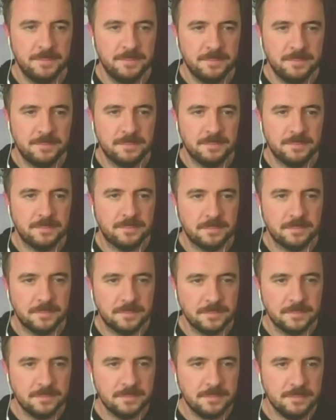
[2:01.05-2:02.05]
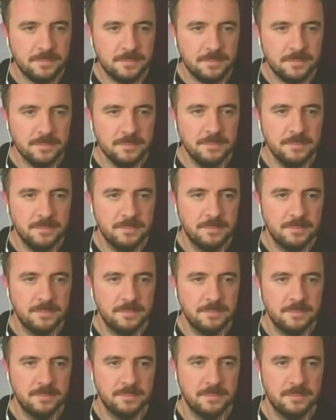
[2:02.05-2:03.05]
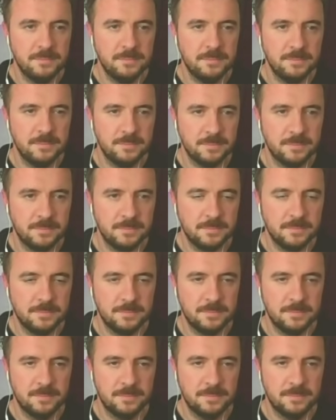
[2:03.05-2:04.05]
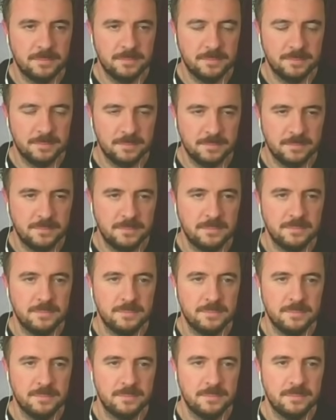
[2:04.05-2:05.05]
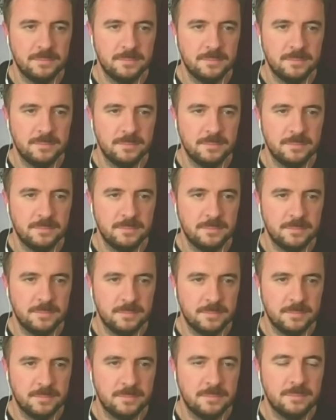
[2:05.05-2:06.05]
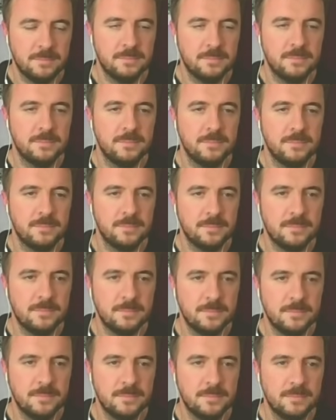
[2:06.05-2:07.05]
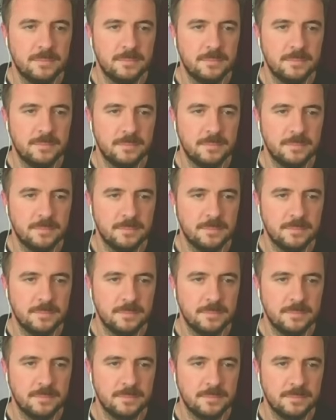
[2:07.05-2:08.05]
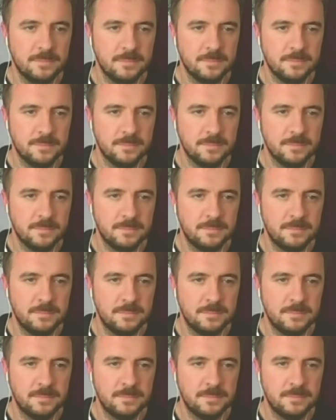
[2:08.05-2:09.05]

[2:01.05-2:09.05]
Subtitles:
No words are spoken by the person on screen.